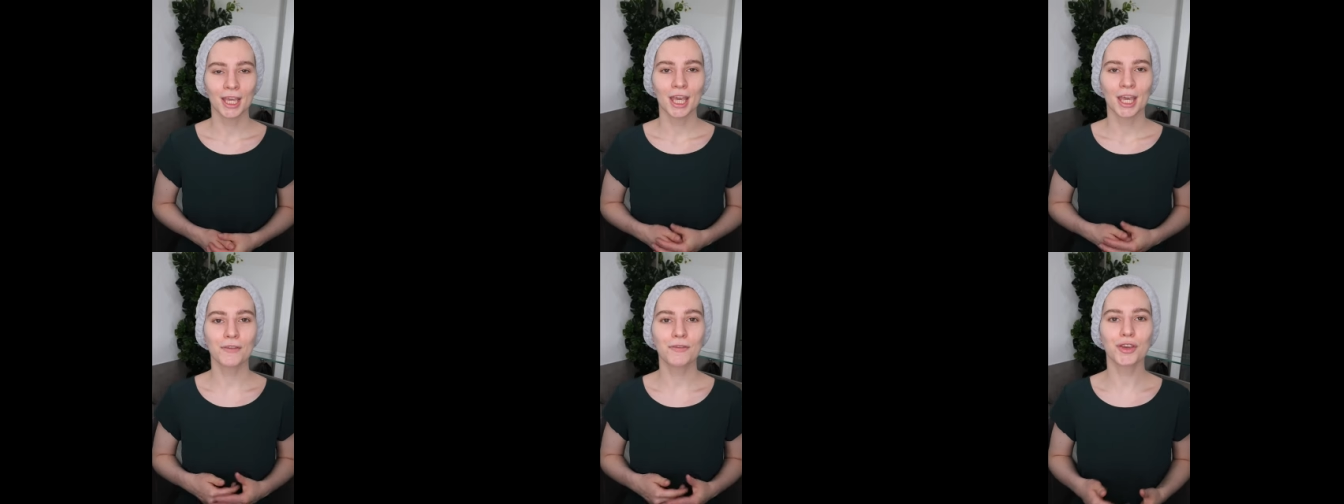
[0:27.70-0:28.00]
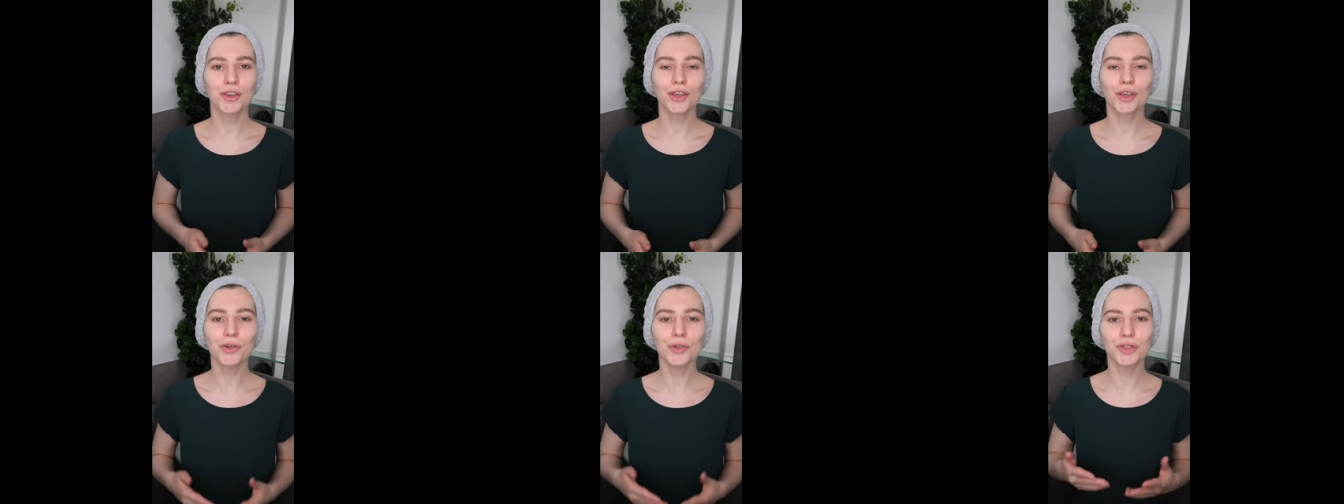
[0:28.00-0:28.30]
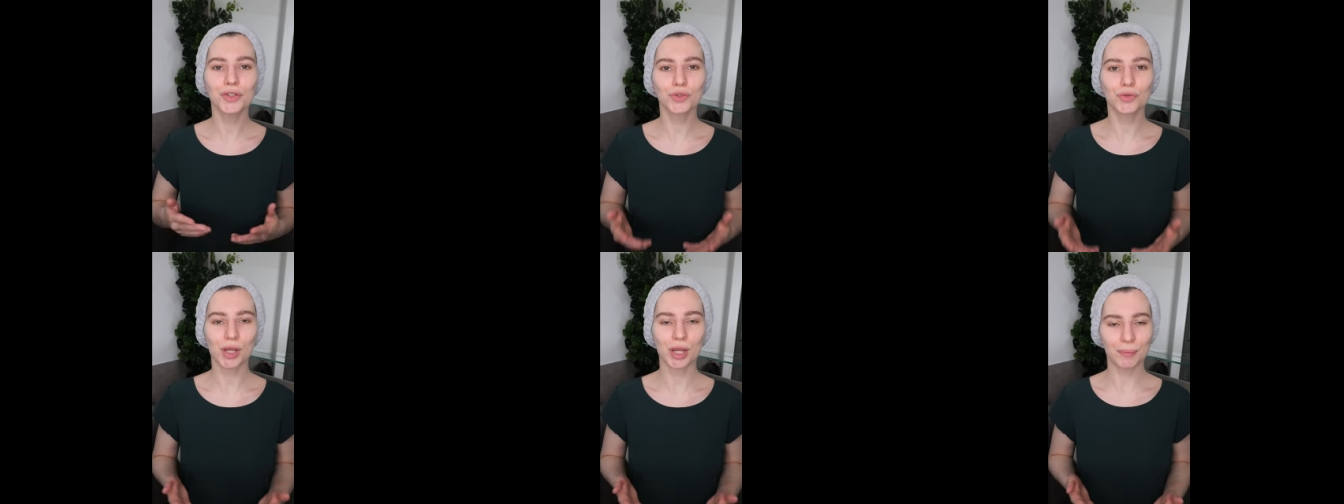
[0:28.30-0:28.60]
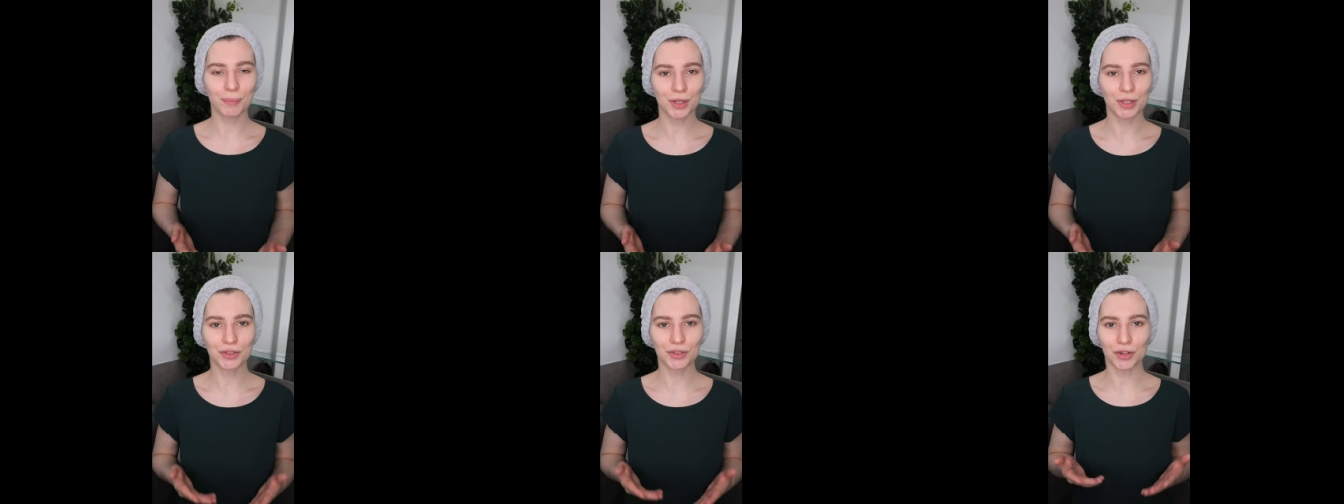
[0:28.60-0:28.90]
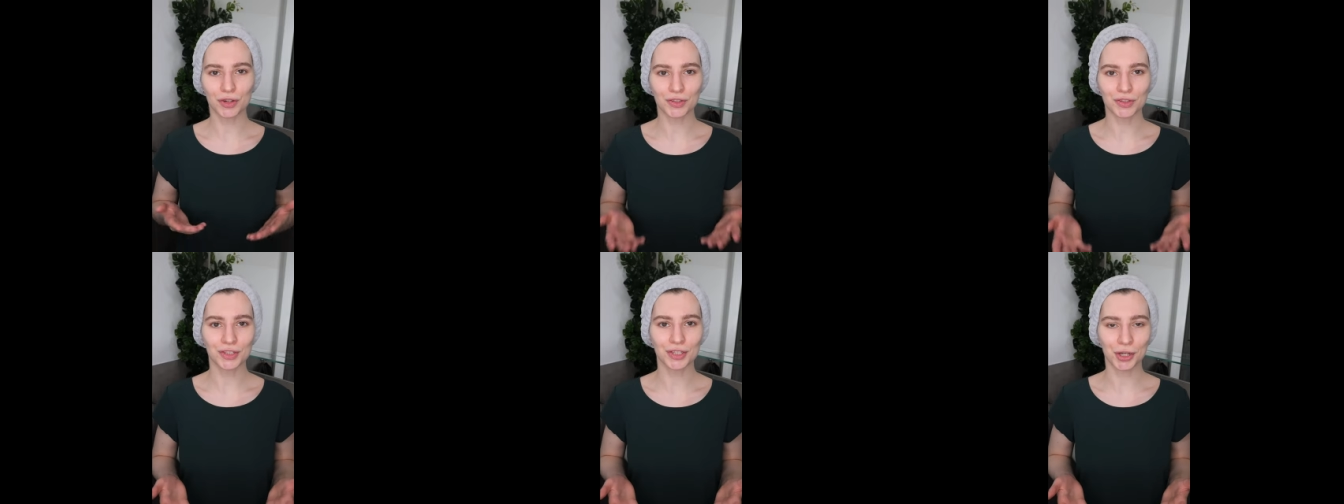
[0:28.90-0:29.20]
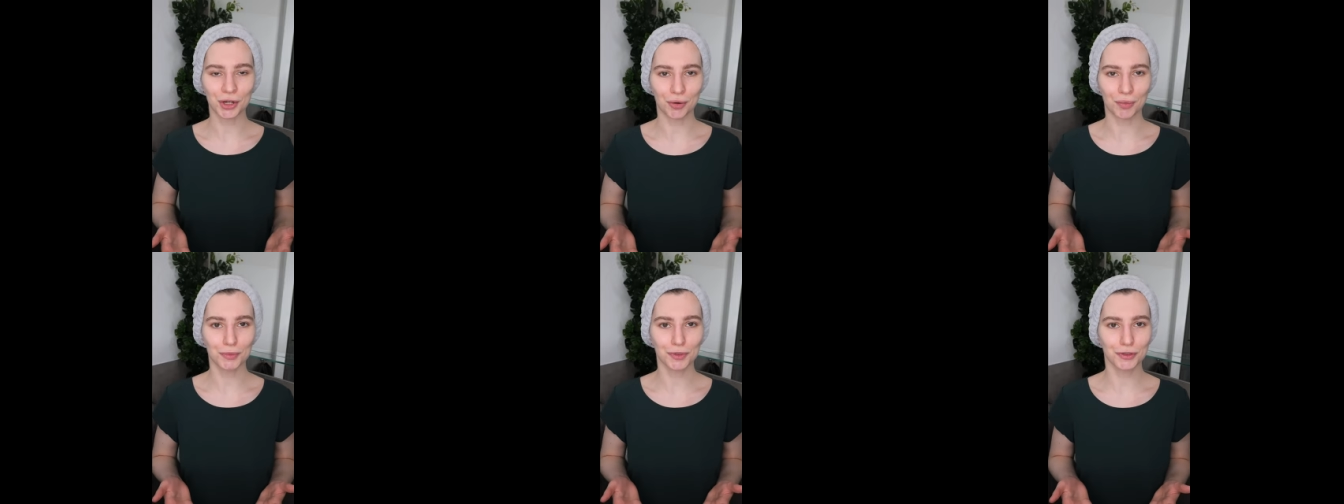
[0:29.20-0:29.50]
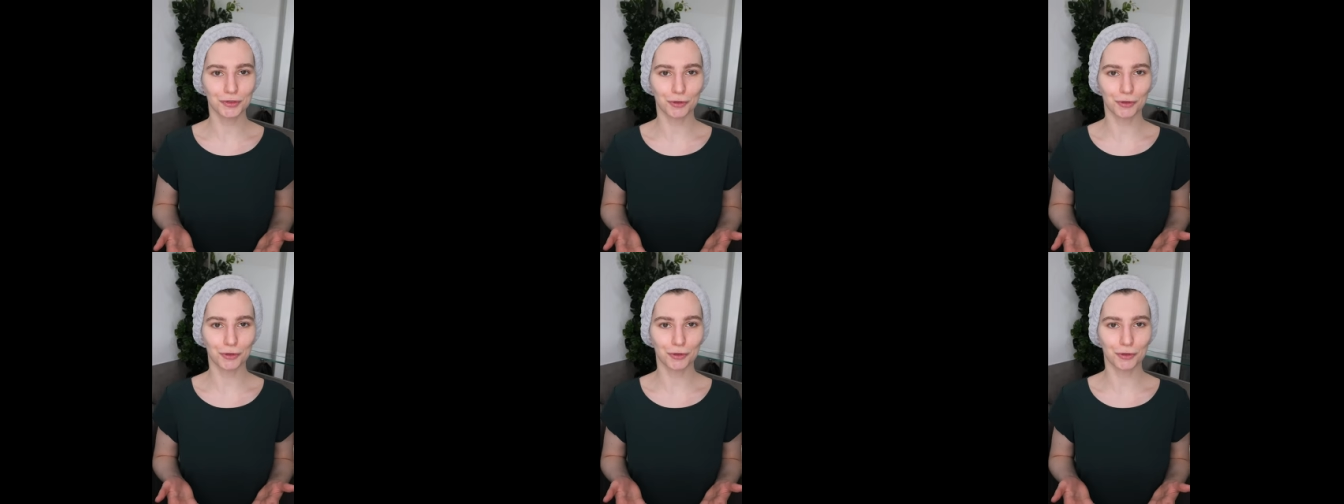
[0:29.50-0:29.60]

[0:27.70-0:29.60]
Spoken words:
If you use treatments or serums,